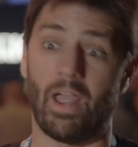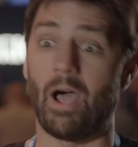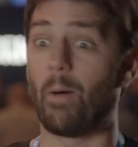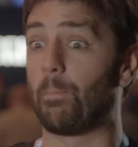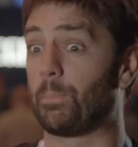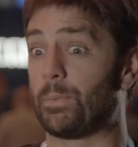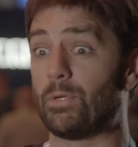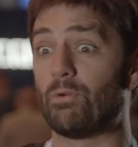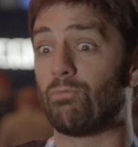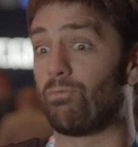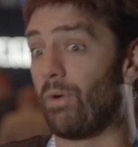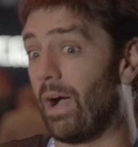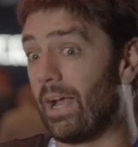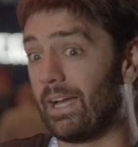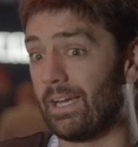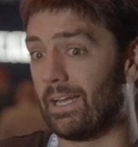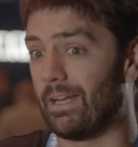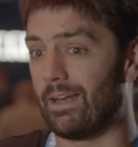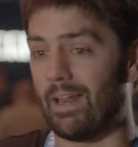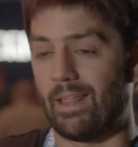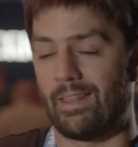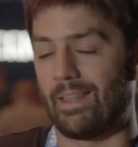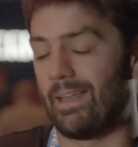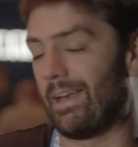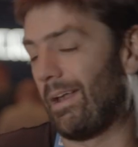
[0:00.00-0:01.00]
help you find
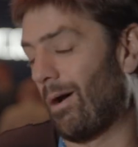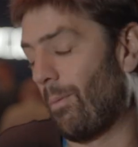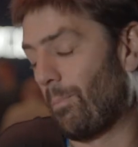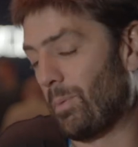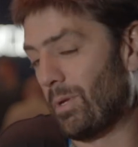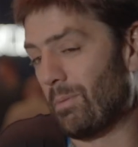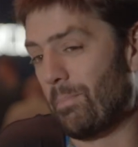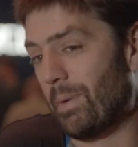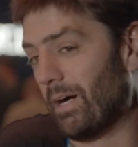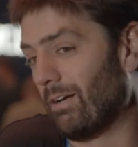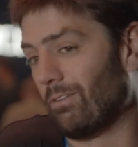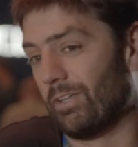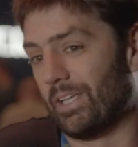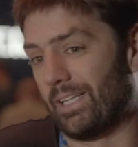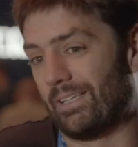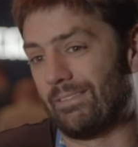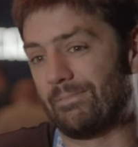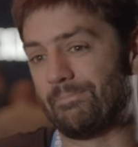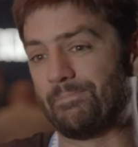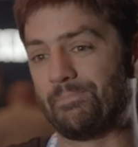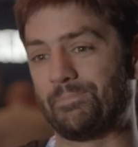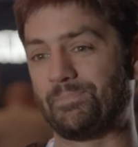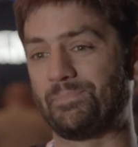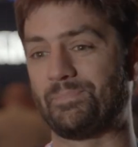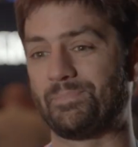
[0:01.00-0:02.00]
it and then help you build
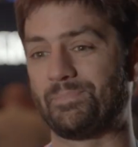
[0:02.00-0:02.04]
it?